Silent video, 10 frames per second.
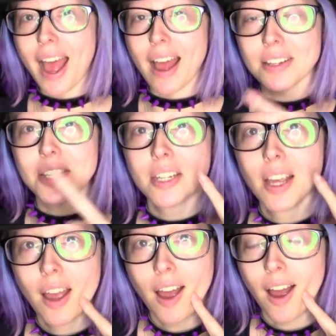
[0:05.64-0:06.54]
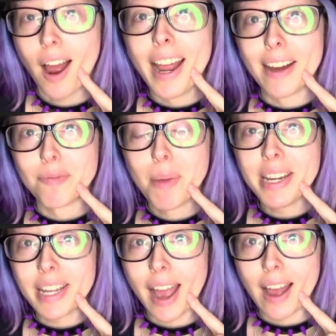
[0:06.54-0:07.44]
hat. I have
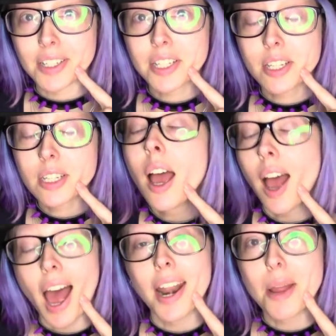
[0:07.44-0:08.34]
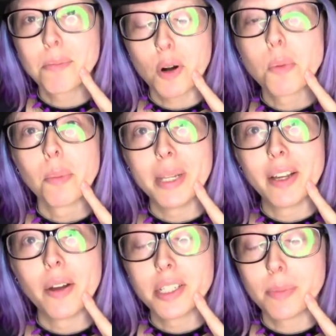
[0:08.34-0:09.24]
many hats, and I'm probably
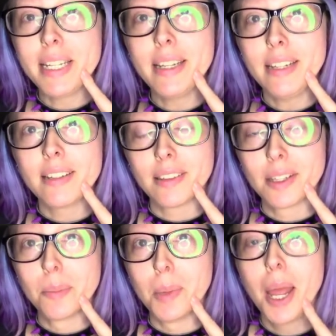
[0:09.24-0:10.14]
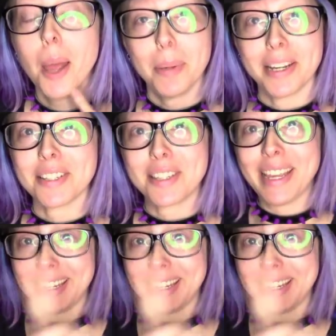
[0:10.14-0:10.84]
going to be needing them, because